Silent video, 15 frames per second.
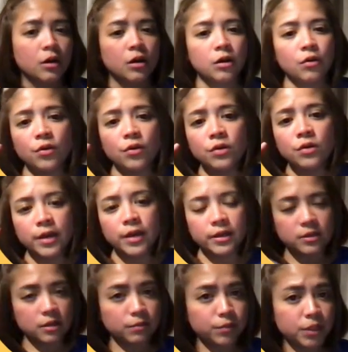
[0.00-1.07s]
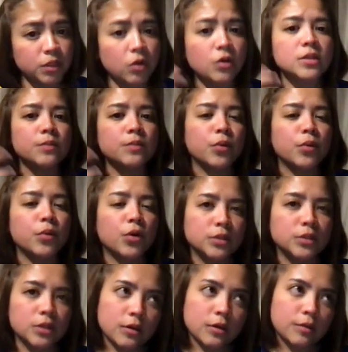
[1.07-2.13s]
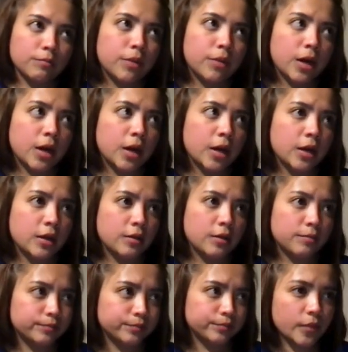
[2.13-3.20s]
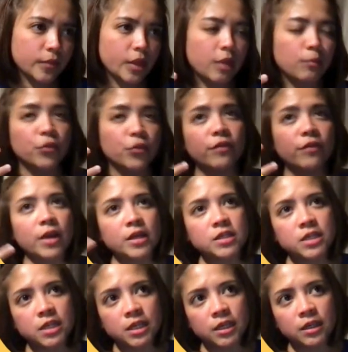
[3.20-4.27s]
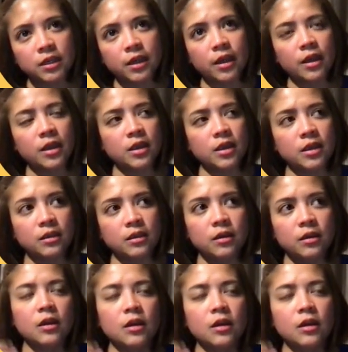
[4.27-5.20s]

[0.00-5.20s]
or example or support by providing a